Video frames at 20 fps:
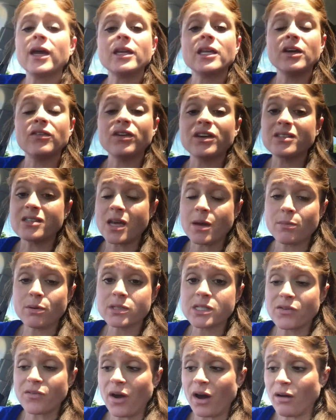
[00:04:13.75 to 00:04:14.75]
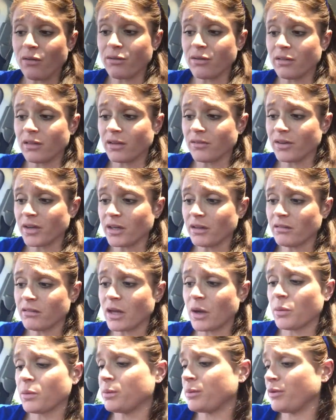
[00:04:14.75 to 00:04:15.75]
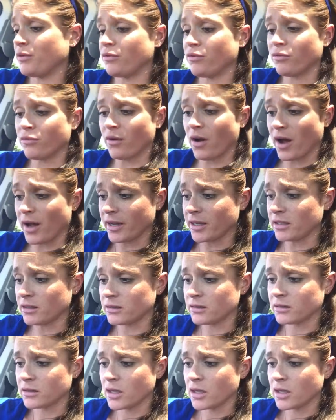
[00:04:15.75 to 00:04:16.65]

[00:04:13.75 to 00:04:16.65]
can give examples of healthy living, that would be fine,